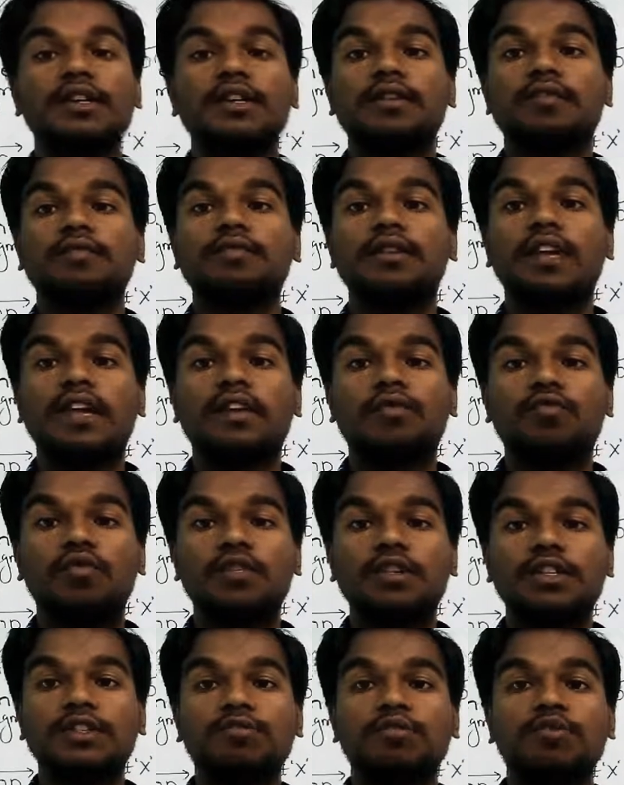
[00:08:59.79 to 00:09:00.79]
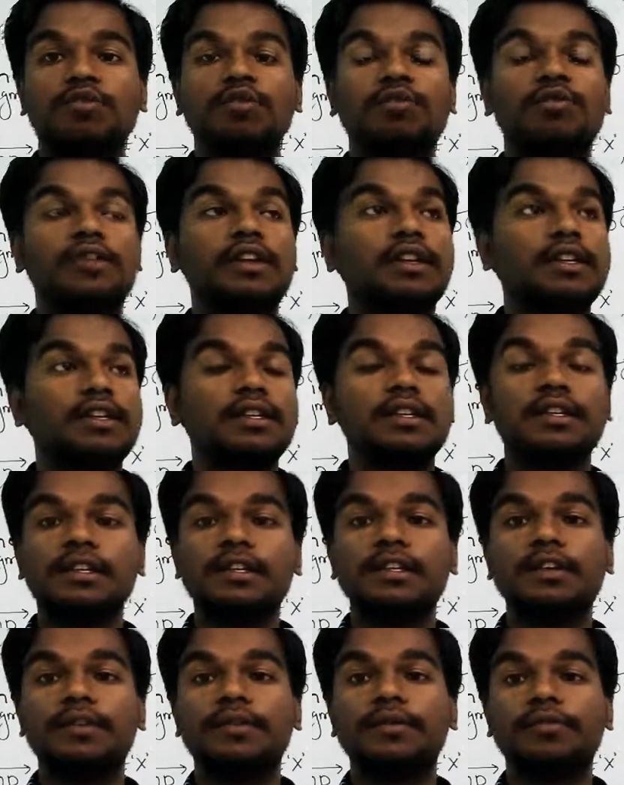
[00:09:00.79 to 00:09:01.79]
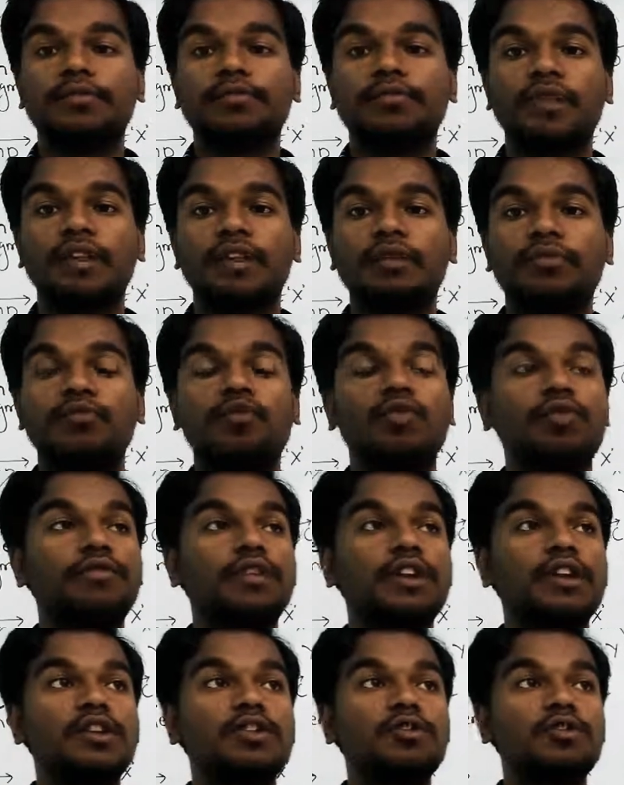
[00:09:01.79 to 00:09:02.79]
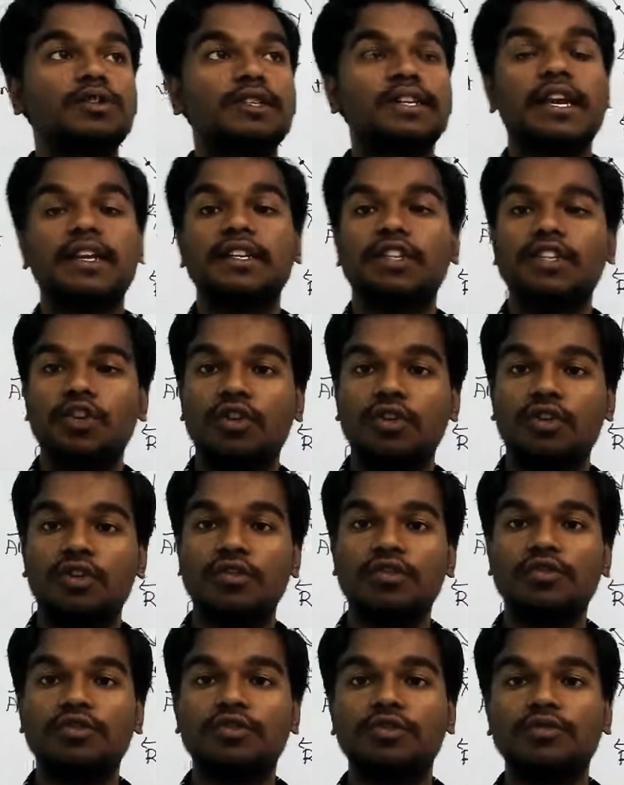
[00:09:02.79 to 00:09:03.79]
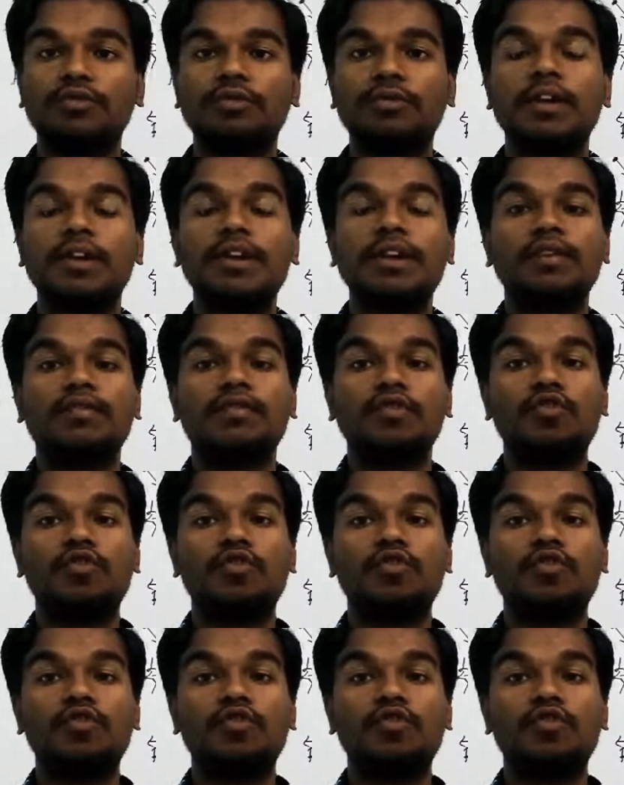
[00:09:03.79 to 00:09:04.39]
We can watch more here more videos right here on YouTube. If you're